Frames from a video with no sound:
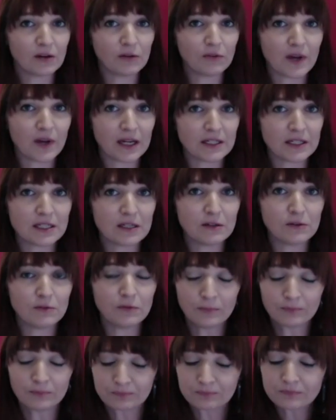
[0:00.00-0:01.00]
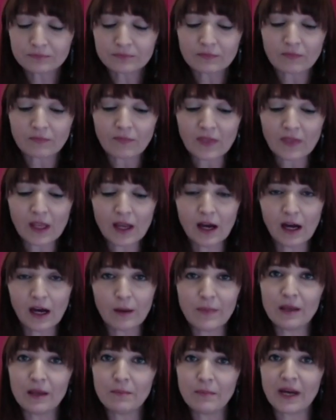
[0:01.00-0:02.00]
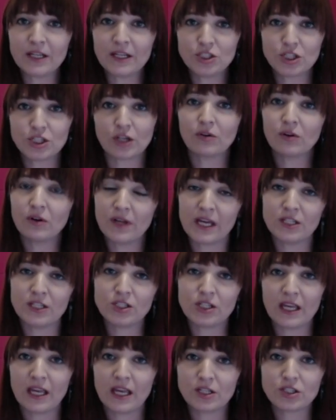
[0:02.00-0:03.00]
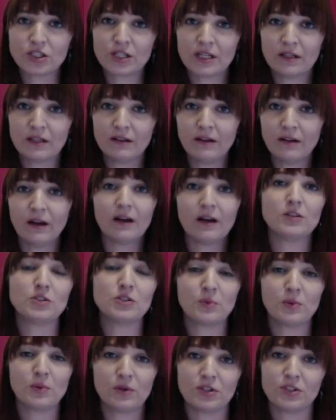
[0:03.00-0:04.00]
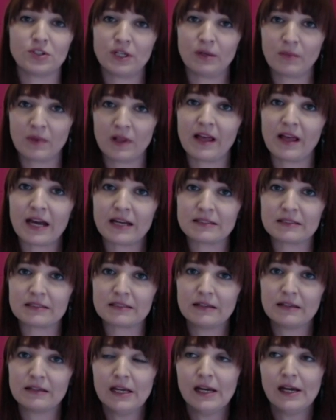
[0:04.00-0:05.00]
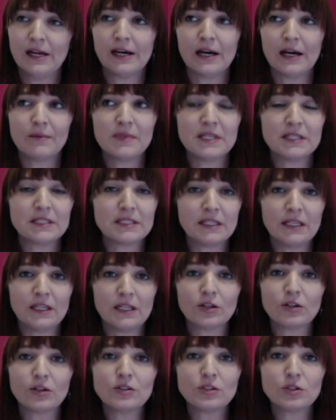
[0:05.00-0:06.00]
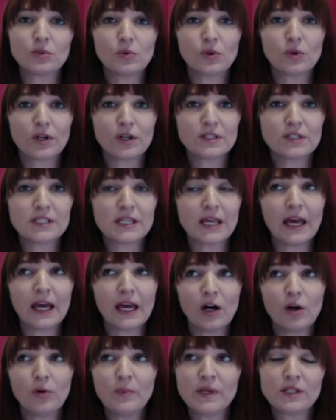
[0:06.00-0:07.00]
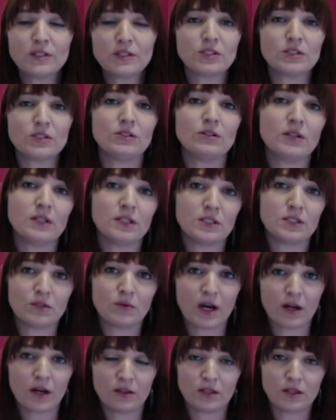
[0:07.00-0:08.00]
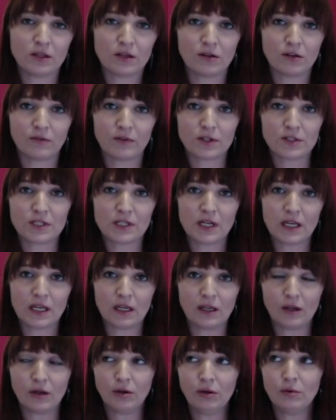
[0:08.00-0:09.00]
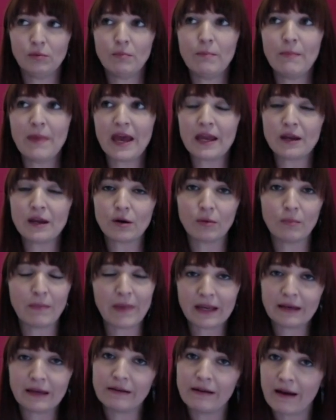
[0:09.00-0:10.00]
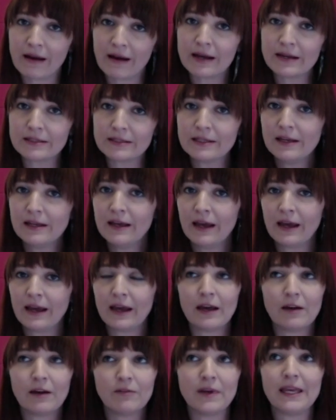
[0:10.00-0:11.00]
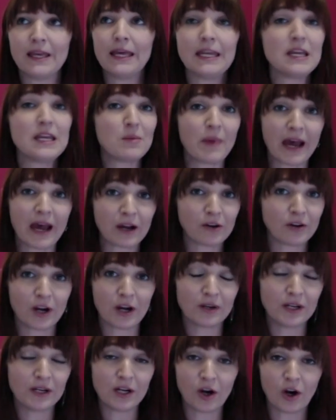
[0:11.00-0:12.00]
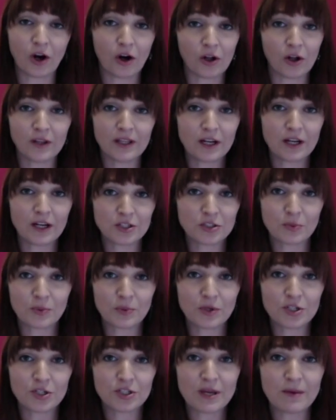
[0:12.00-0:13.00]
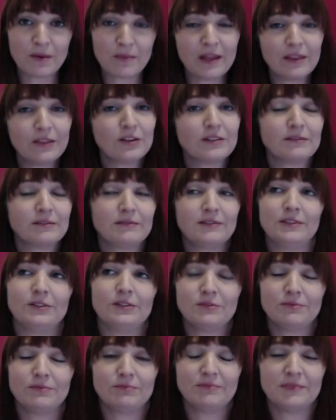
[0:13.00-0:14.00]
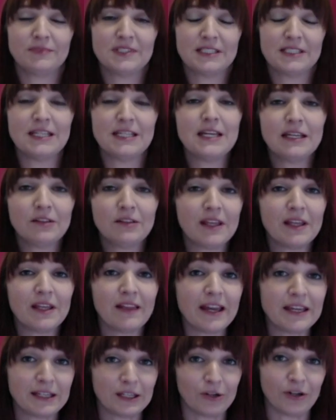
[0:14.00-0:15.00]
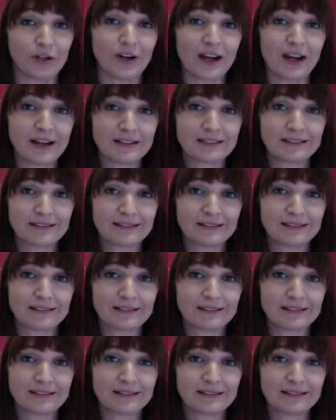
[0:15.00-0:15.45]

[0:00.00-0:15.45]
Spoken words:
effective in my general education entrepreneurship class. That's geared towards helping students throughout the university who may or may not have any background at all in entrepreneurship, and they're seeing if they like it or not.